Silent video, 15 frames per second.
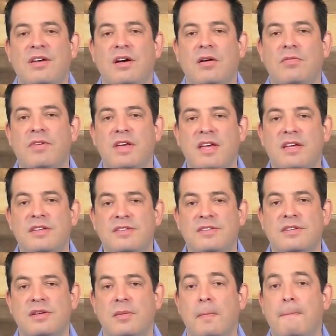of
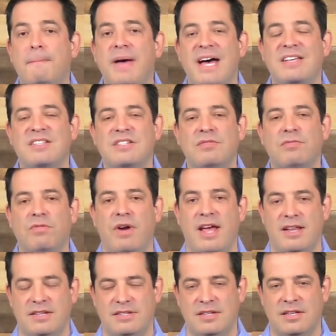his best
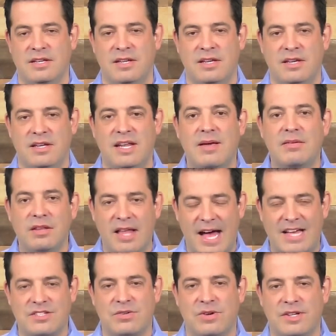friend named
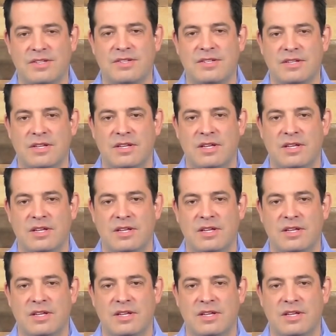Lazarus.